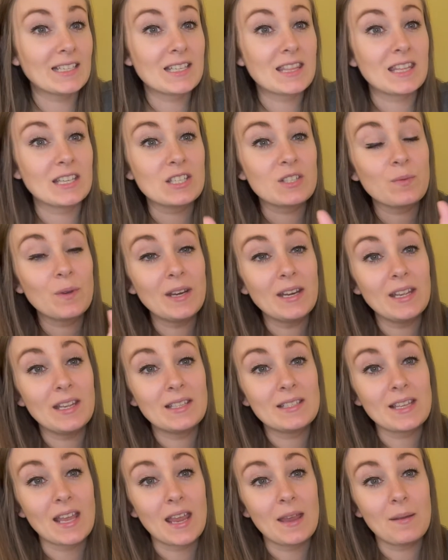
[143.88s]
this one
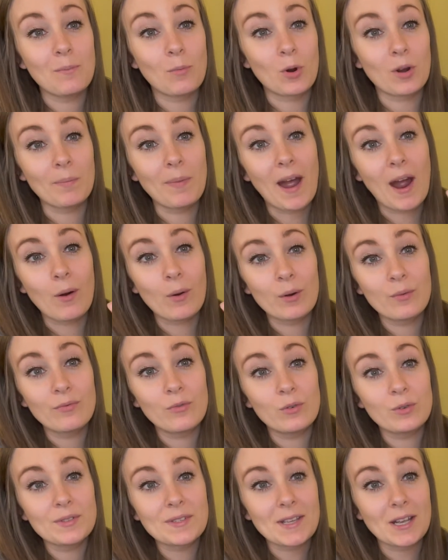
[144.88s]
is a more
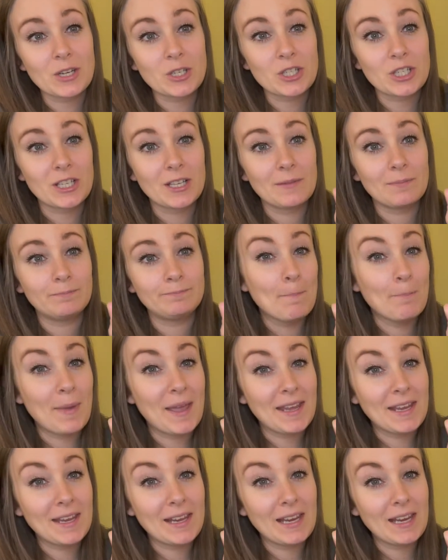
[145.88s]
powerful suction,
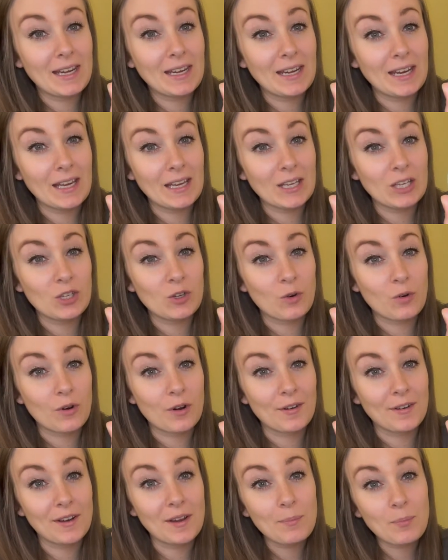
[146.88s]
making
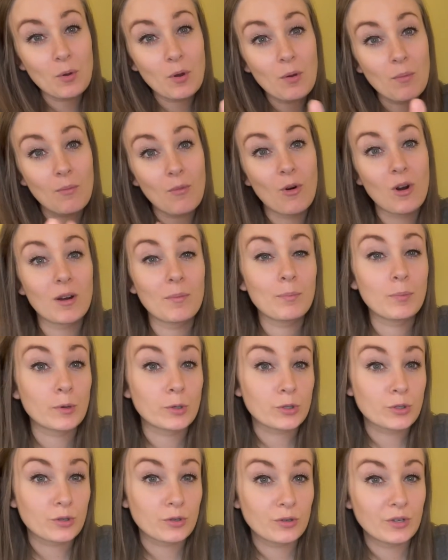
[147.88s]
your nipple more
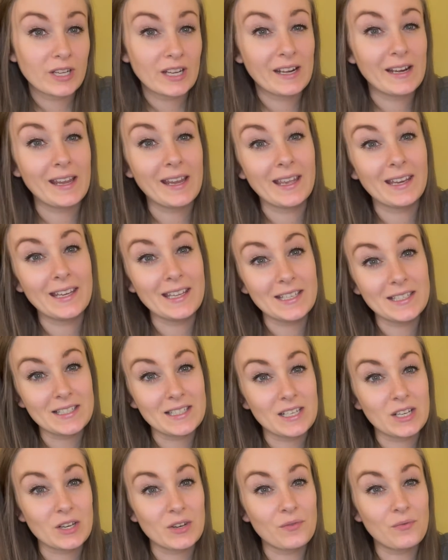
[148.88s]
protruding and
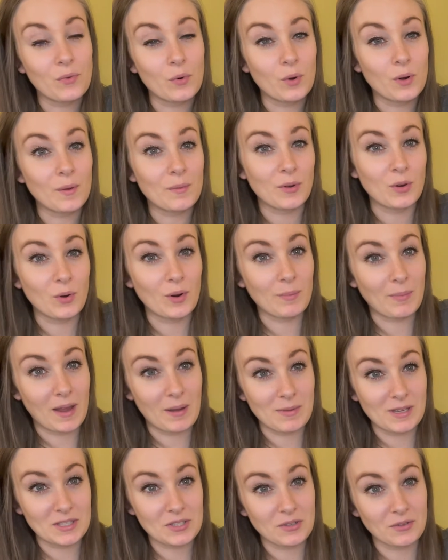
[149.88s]
easier for your
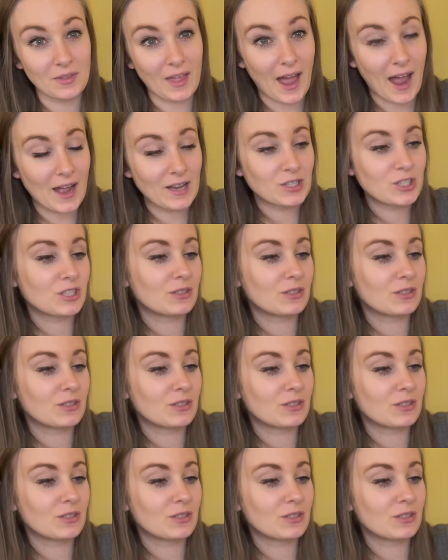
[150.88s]
baby to latch.